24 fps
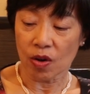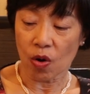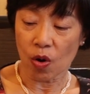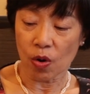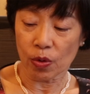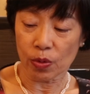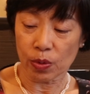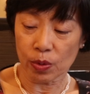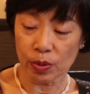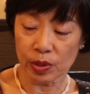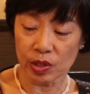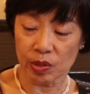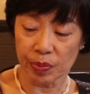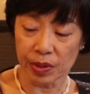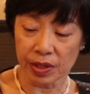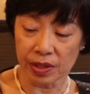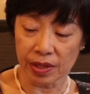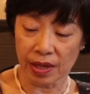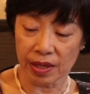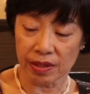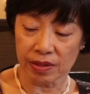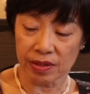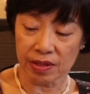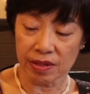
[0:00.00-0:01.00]
Although it's
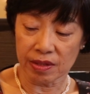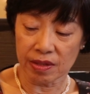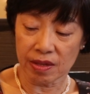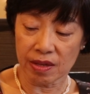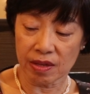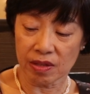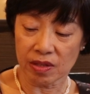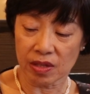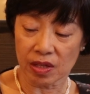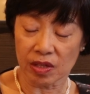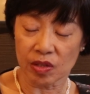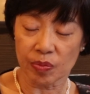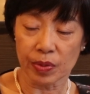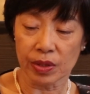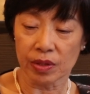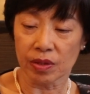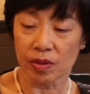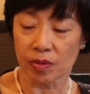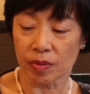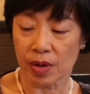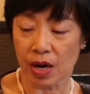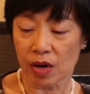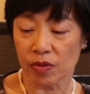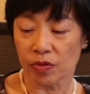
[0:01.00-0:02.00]
been a disease that's
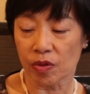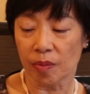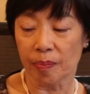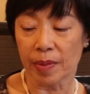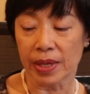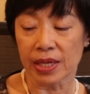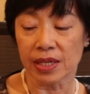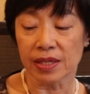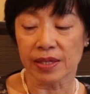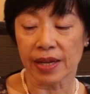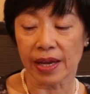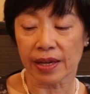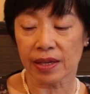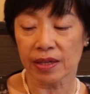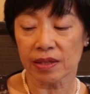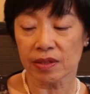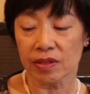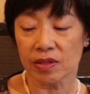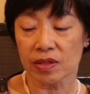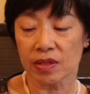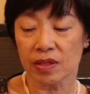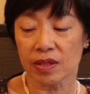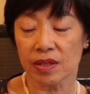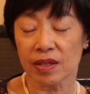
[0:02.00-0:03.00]
been around for many
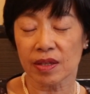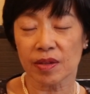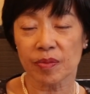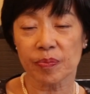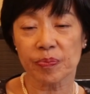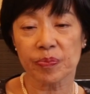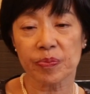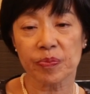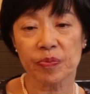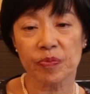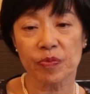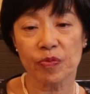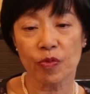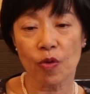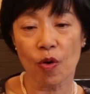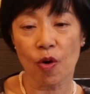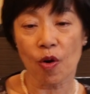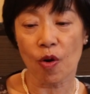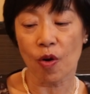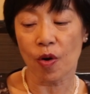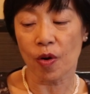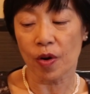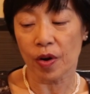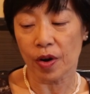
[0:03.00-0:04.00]
decades,
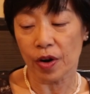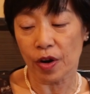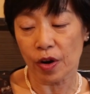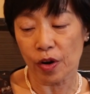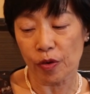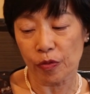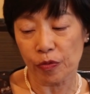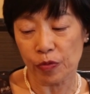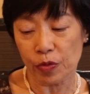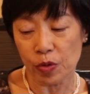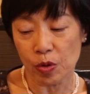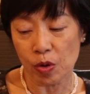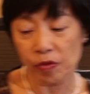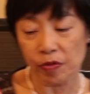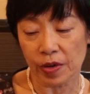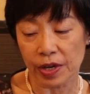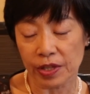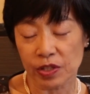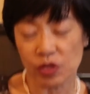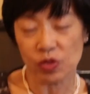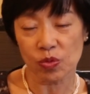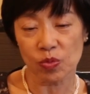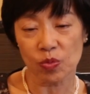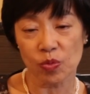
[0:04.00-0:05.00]
for a few of
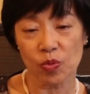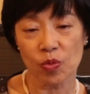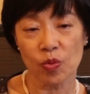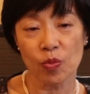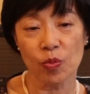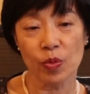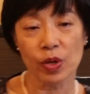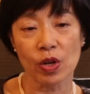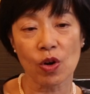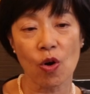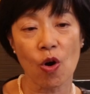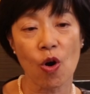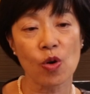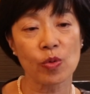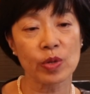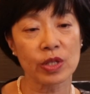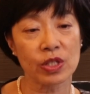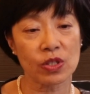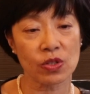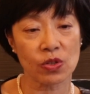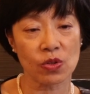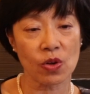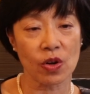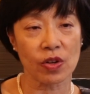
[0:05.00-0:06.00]
us, we
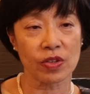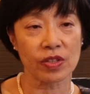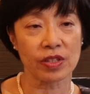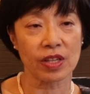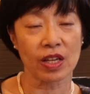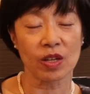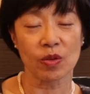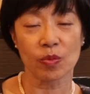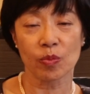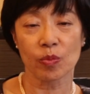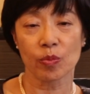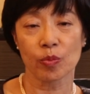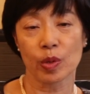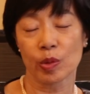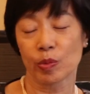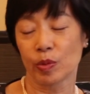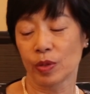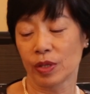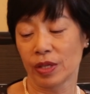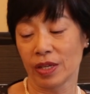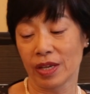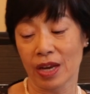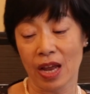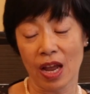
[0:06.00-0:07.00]
always thought that we
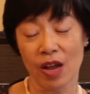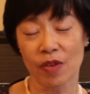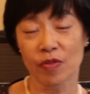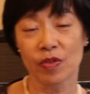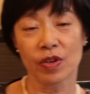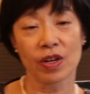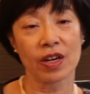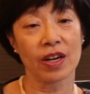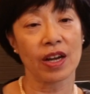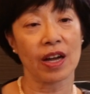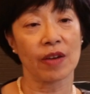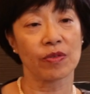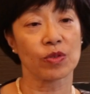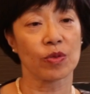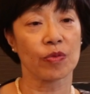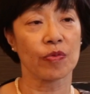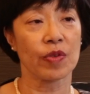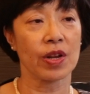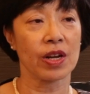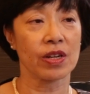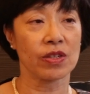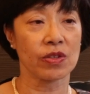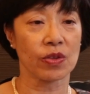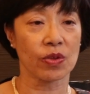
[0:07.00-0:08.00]
would never have to
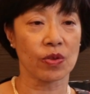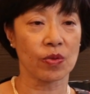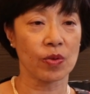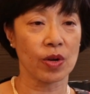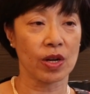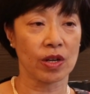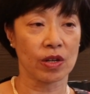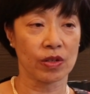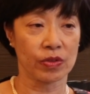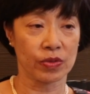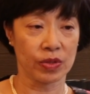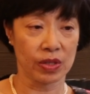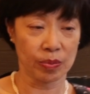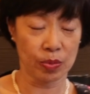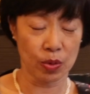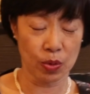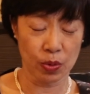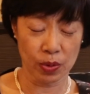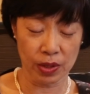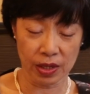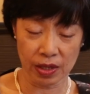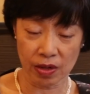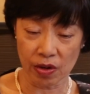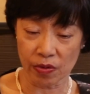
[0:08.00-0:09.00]
face the threat of
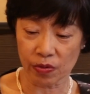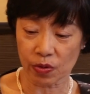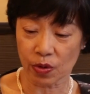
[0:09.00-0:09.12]
Ebola.